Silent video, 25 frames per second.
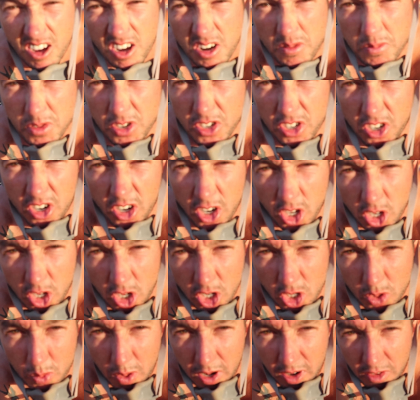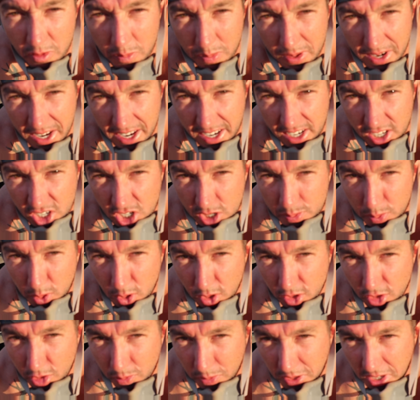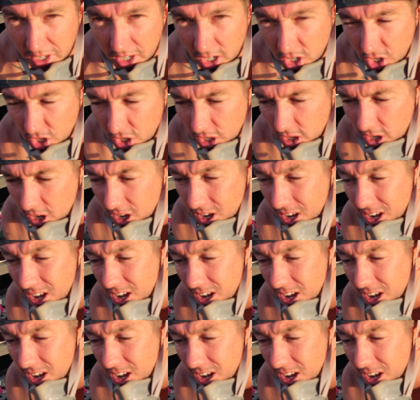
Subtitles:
I'm just going to use one of Bonita's spoons from the kitchen.